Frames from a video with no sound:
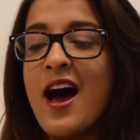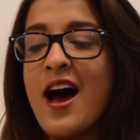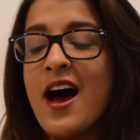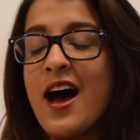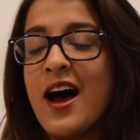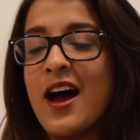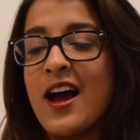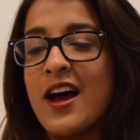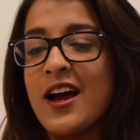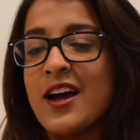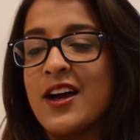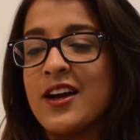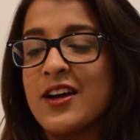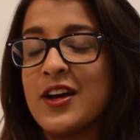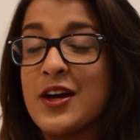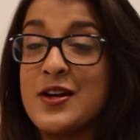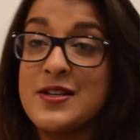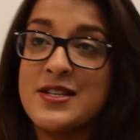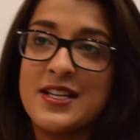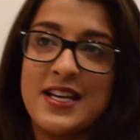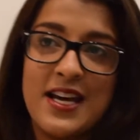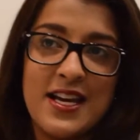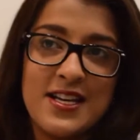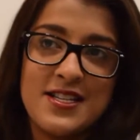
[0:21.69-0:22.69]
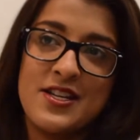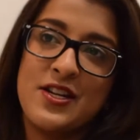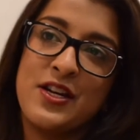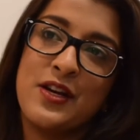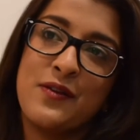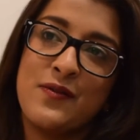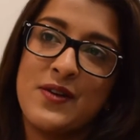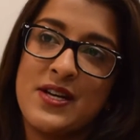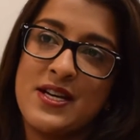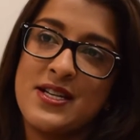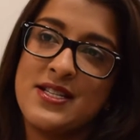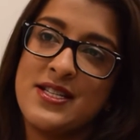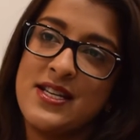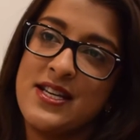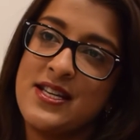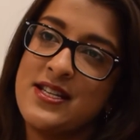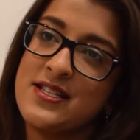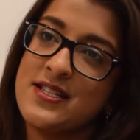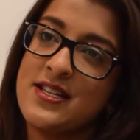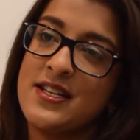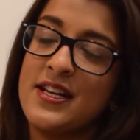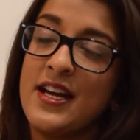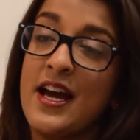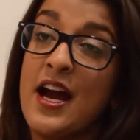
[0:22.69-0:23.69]
I go to Kingston University and
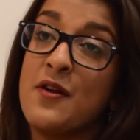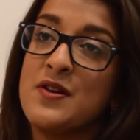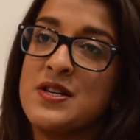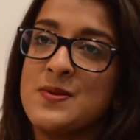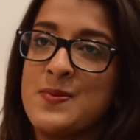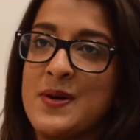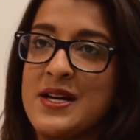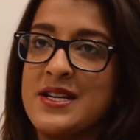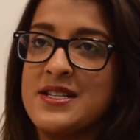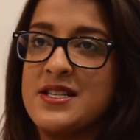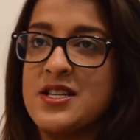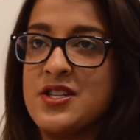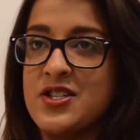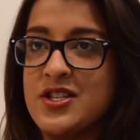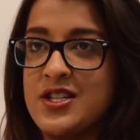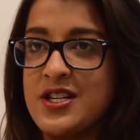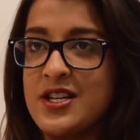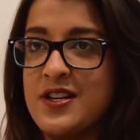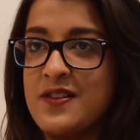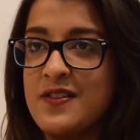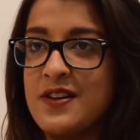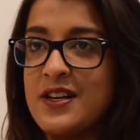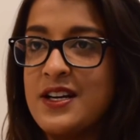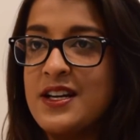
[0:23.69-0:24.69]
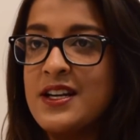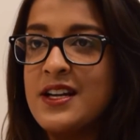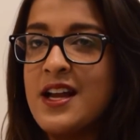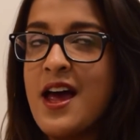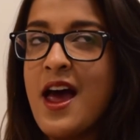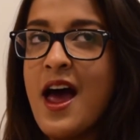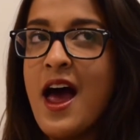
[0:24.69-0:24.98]
study aerospace engineering,